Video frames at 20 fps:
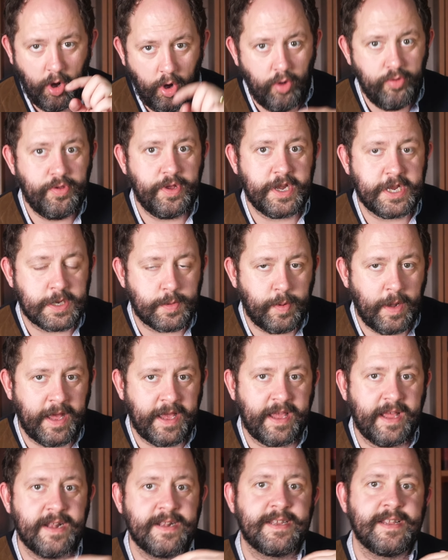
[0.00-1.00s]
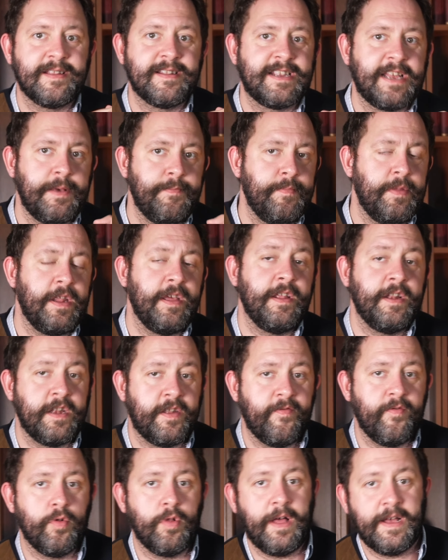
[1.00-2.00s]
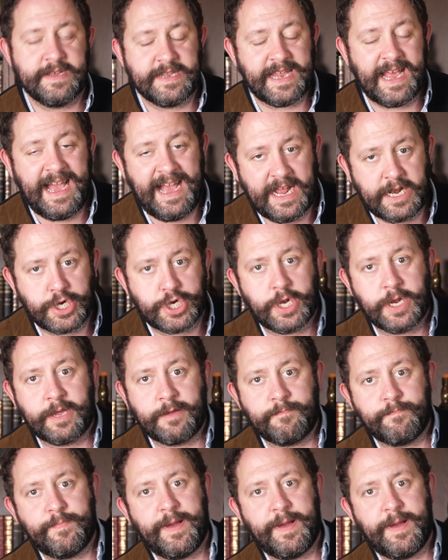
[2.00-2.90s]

on the display until a 10-minute interval has actually